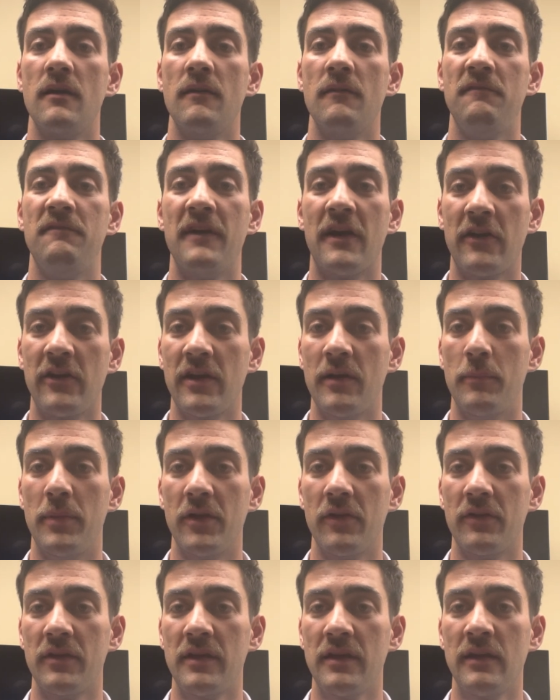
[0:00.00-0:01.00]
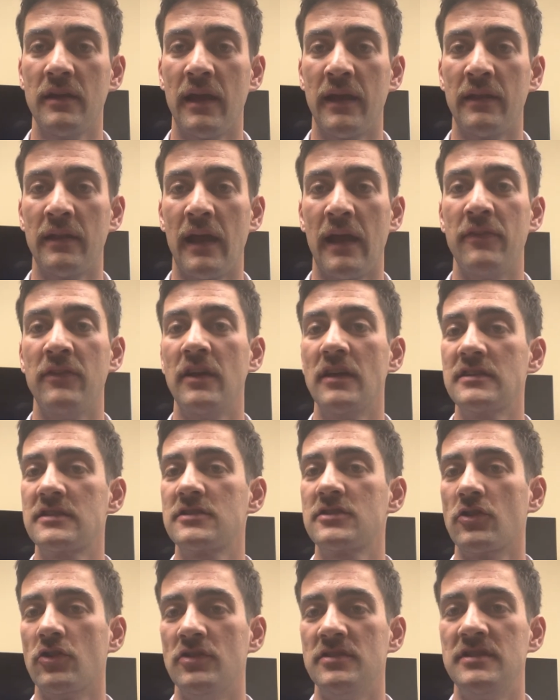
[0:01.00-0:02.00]
variability and the
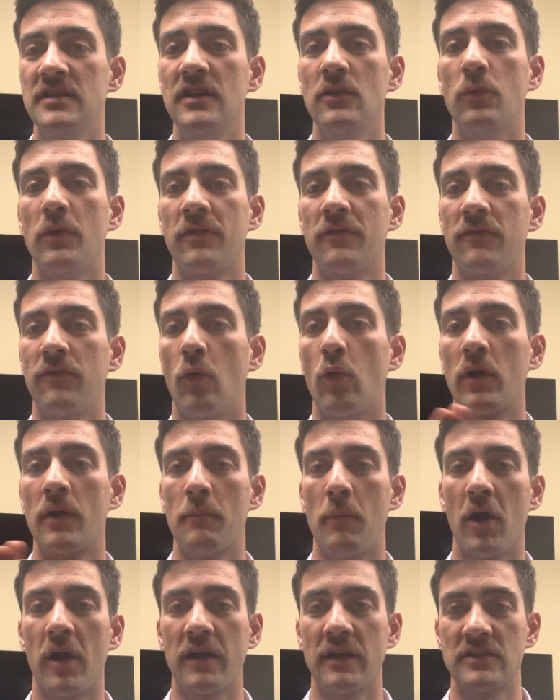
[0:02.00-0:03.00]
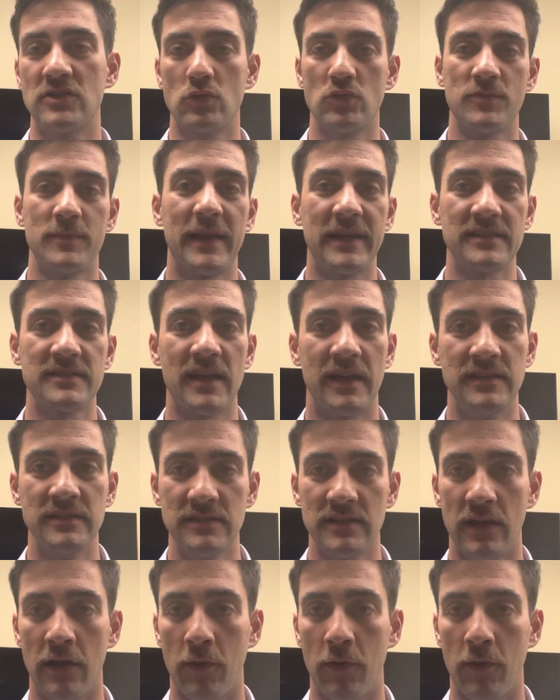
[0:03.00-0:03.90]
uncertainty with foreign markets, which makes sense.